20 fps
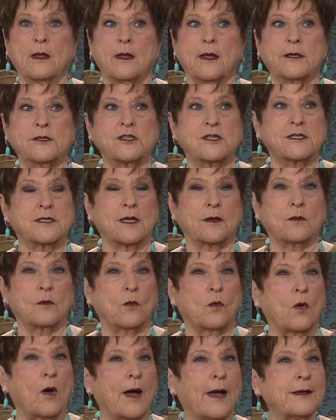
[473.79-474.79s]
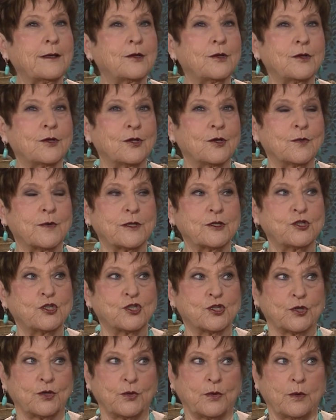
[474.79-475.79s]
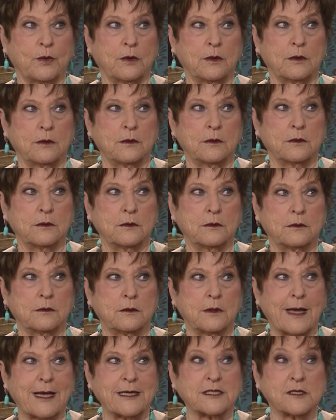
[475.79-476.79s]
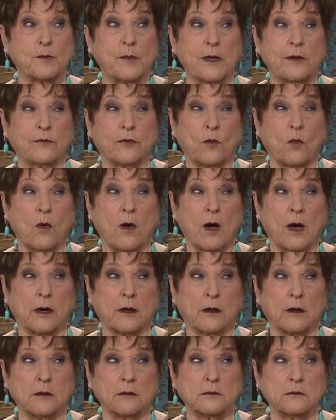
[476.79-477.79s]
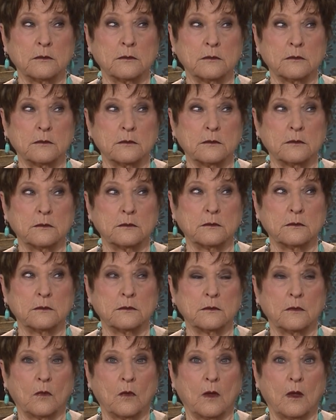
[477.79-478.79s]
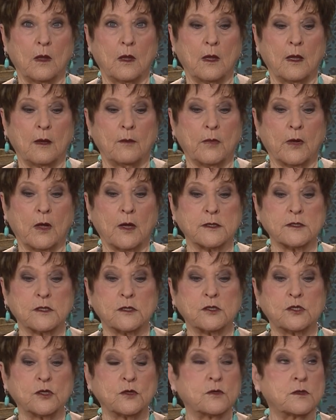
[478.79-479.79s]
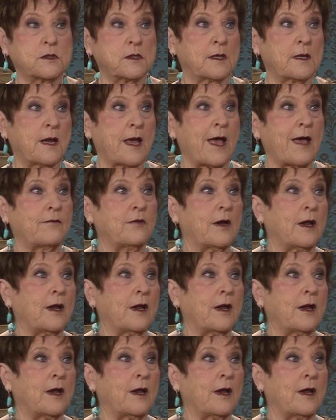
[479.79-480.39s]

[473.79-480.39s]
And she said, "Why do you, a Jew, ask me for water?" Because the Jews didn't have